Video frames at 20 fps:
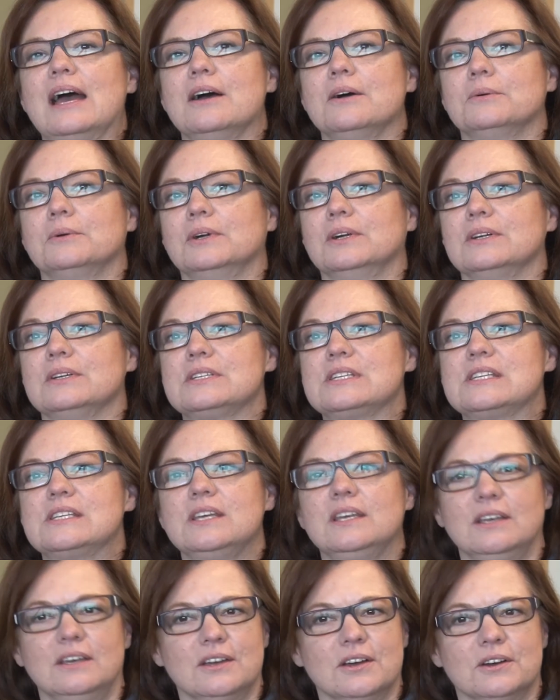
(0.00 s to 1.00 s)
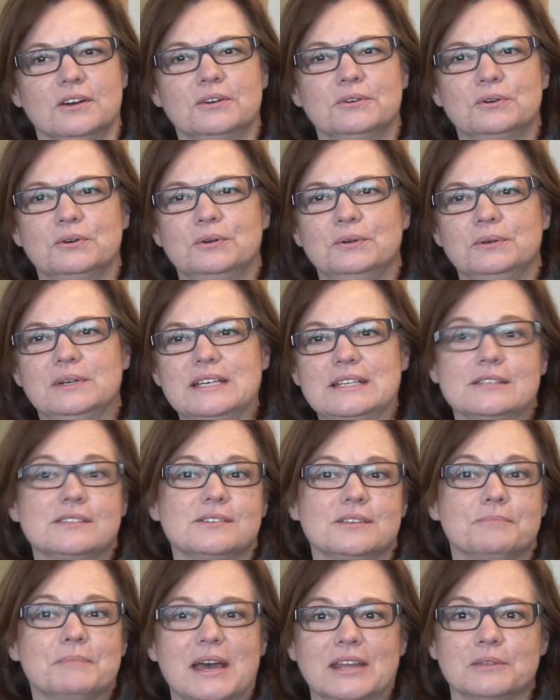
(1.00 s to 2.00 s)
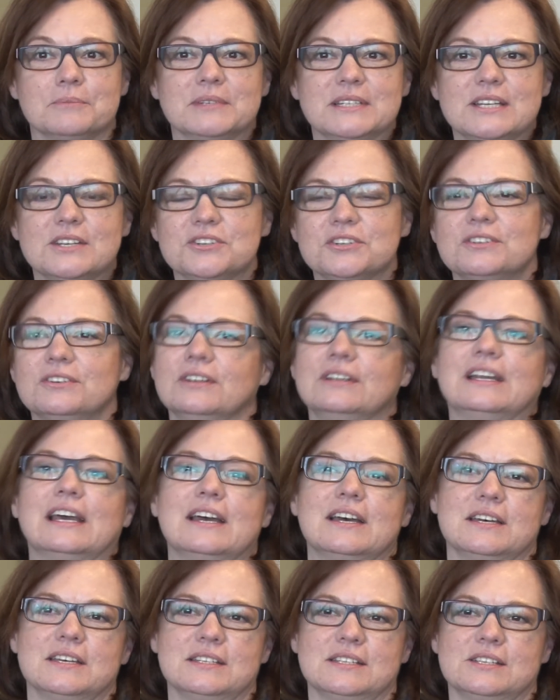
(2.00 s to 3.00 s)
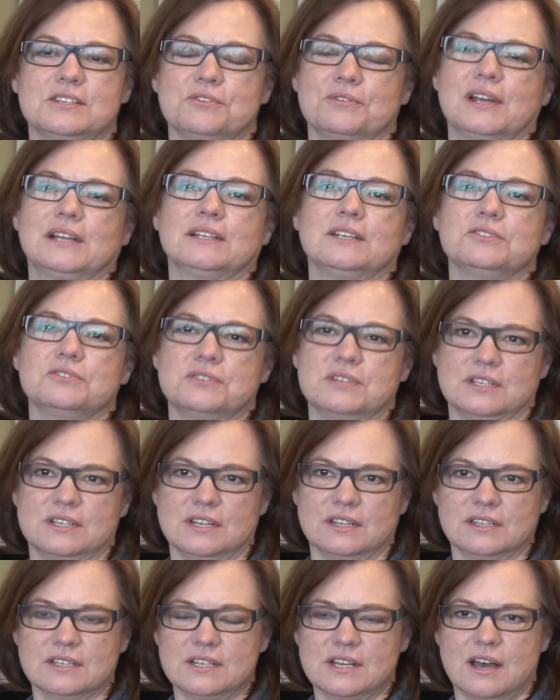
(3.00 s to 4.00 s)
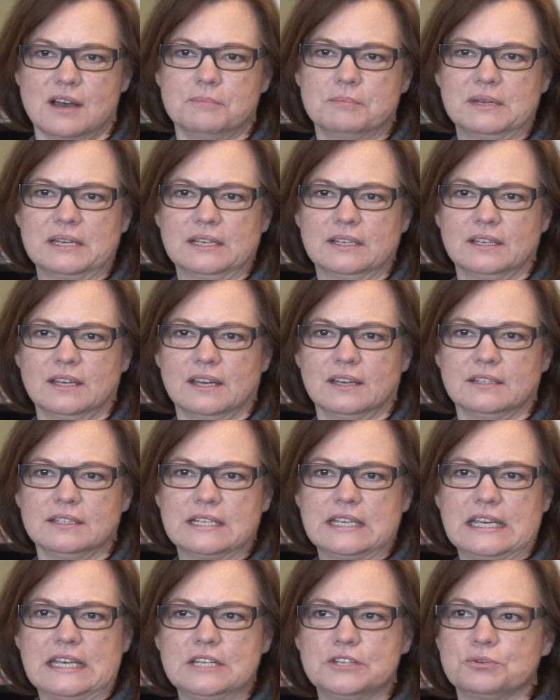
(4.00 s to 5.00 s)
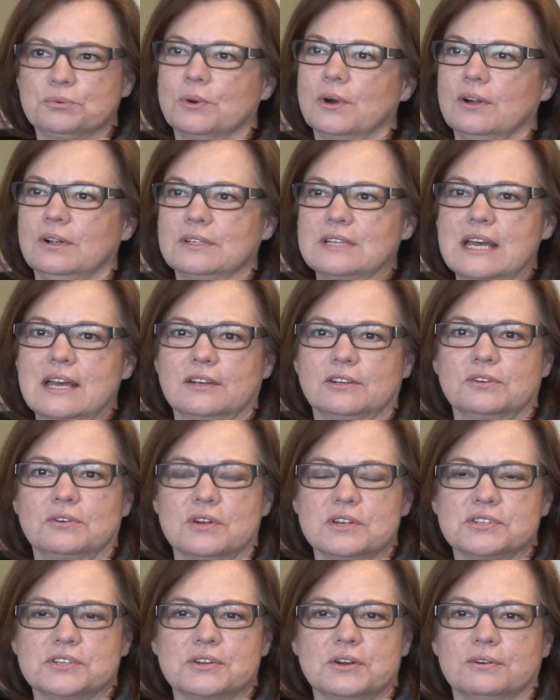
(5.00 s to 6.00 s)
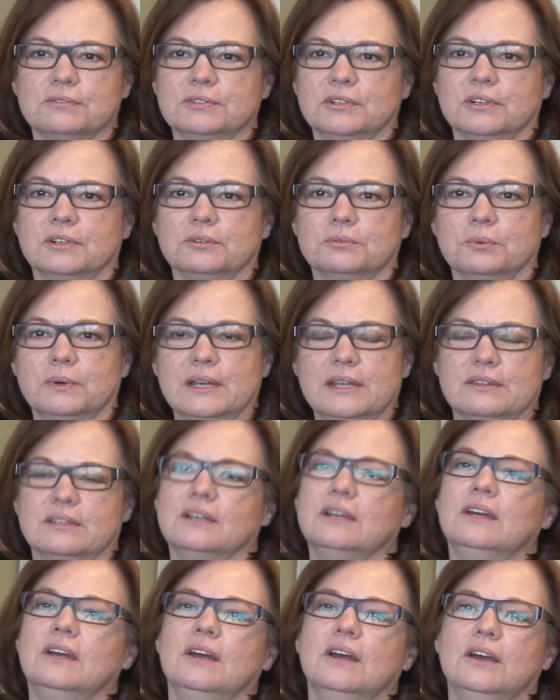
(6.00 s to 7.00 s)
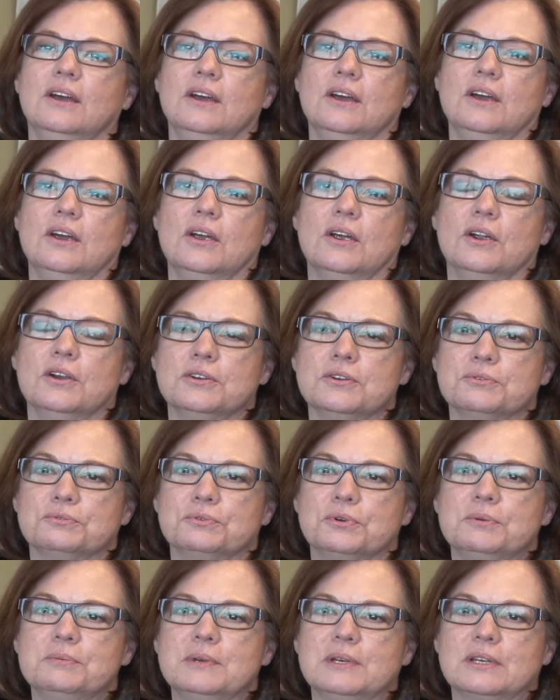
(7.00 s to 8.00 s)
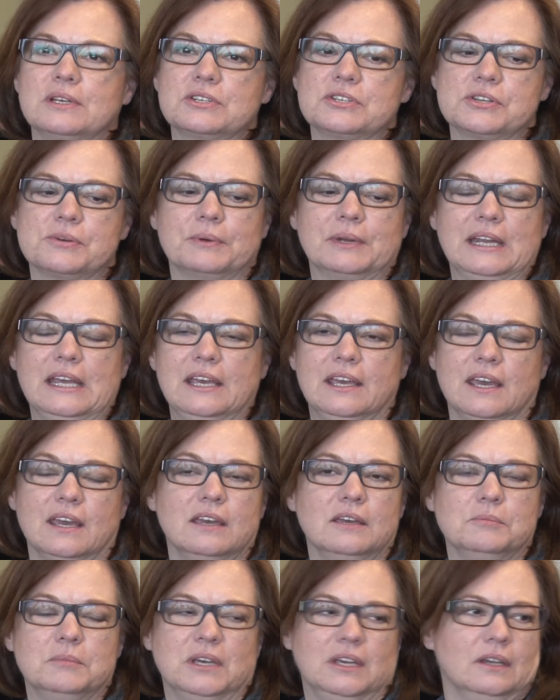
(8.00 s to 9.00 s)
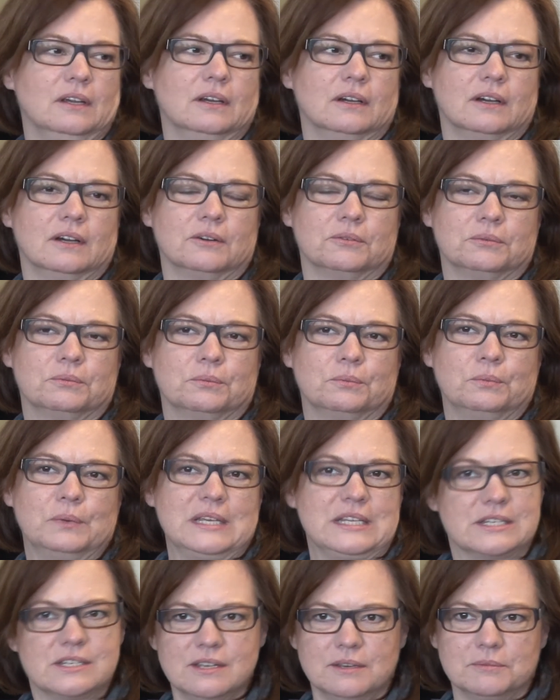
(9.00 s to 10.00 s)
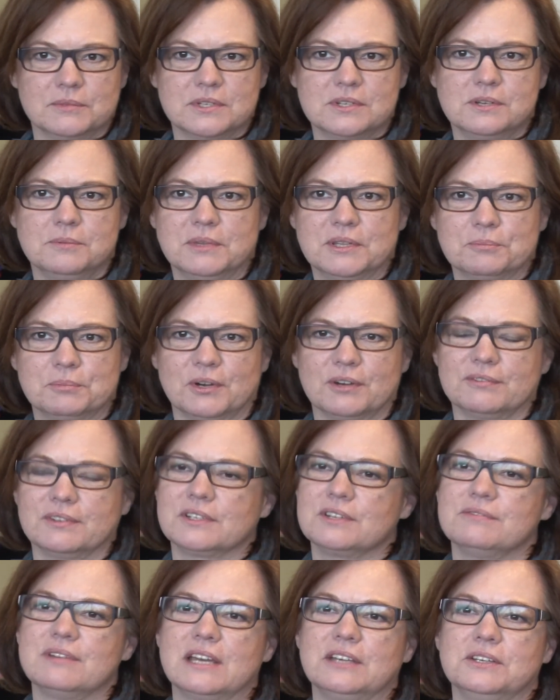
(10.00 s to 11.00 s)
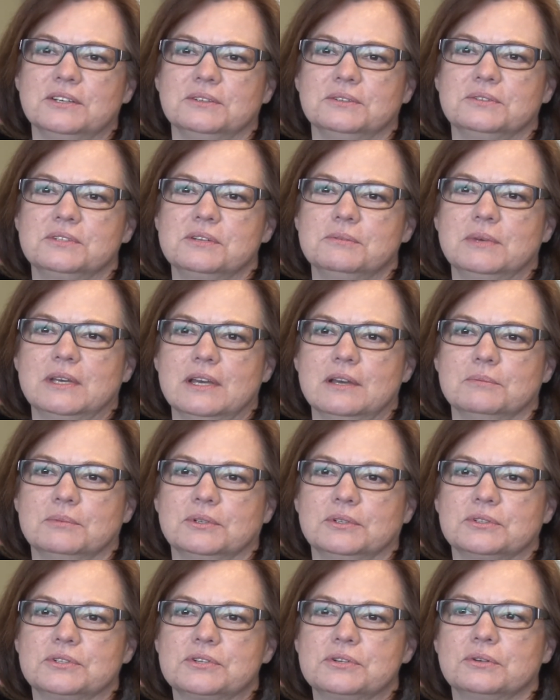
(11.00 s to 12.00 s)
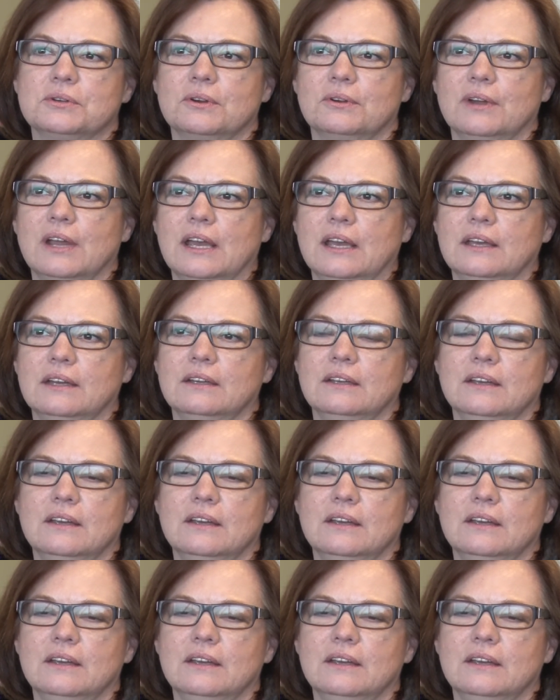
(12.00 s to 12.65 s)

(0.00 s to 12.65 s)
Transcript: Our CEO, who is a mathematician, has direct interest in the topic, and his world had crossed over with Erno Rubik, so when he came here, we seemed to be the perfect venue to be able to create